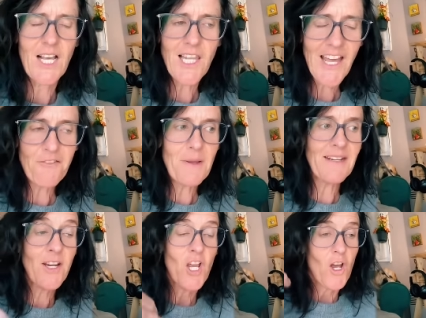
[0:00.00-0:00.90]
A lot of
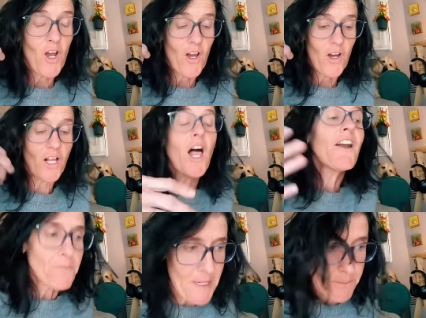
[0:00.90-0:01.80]
men, a lot
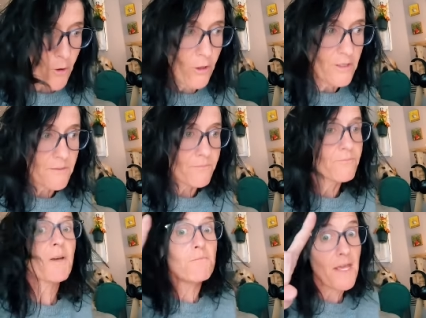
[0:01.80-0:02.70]
of people,
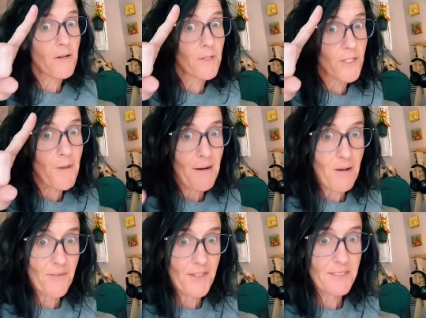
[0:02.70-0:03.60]
but men are really bad
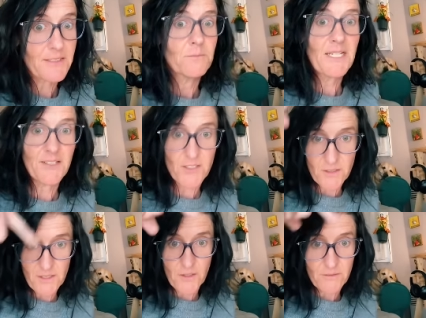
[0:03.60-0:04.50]
about this because,
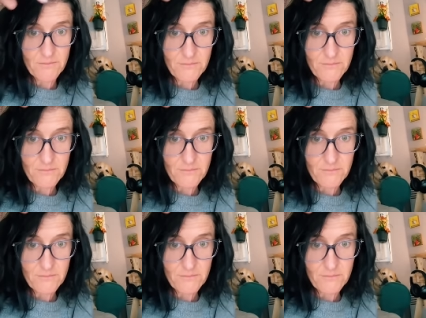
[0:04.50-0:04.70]
you know,